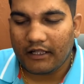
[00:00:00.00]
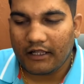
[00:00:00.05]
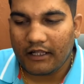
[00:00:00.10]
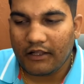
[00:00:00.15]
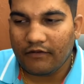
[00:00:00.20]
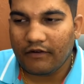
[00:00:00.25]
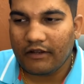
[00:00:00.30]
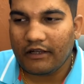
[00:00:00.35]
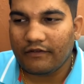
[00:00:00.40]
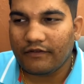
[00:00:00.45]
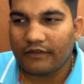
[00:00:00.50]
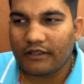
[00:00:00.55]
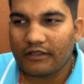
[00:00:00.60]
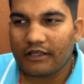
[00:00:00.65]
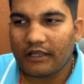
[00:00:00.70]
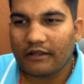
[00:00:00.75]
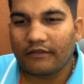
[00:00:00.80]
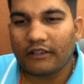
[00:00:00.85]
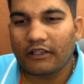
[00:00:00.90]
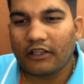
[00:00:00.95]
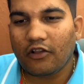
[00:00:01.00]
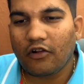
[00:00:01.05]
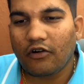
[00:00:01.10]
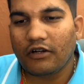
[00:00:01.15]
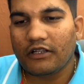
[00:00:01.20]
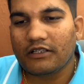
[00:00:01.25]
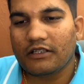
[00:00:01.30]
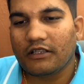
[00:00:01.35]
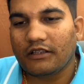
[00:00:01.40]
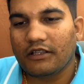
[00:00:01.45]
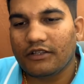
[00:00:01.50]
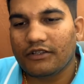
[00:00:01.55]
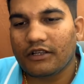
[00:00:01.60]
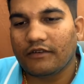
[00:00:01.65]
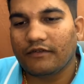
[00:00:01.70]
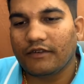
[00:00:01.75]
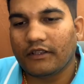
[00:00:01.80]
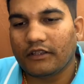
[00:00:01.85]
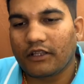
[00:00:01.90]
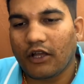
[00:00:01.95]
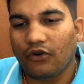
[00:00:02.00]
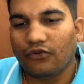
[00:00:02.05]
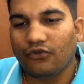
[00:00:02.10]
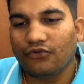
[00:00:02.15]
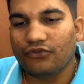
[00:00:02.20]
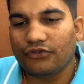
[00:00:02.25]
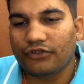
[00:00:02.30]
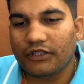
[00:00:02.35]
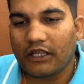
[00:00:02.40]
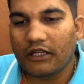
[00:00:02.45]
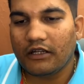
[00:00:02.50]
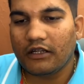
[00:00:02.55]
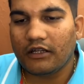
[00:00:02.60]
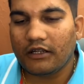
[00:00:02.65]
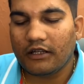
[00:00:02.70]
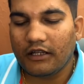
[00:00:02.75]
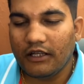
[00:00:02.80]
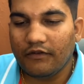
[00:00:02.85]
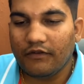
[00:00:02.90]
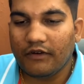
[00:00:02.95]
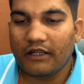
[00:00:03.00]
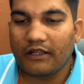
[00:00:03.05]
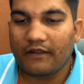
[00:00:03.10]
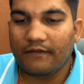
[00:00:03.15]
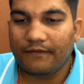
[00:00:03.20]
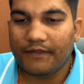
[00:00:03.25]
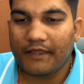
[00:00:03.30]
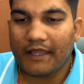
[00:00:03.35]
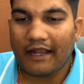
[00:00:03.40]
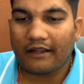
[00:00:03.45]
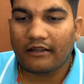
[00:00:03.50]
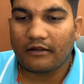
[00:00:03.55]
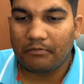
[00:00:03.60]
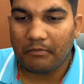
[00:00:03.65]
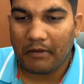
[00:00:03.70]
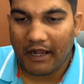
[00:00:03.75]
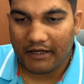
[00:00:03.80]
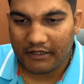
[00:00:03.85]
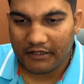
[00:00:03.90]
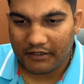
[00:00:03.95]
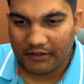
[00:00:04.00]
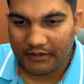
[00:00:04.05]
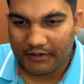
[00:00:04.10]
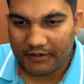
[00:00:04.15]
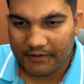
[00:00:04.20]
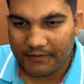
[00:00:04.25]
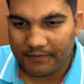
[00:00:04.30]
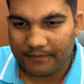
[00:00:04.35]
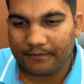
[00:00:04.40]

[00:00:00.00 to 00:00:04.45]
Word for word: even if the seventh lord is in the seventh house, then even in that matter,